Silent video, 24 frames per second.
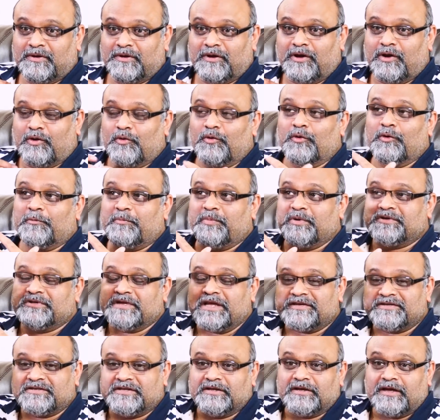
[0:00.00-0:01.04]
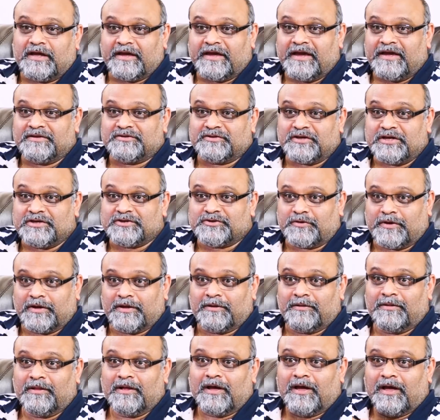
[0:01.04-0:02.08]
who are protesting against
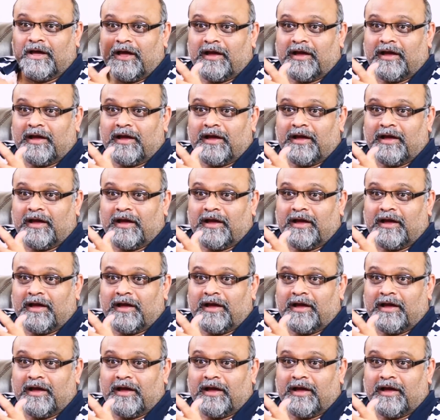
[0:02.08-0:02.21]
Israel,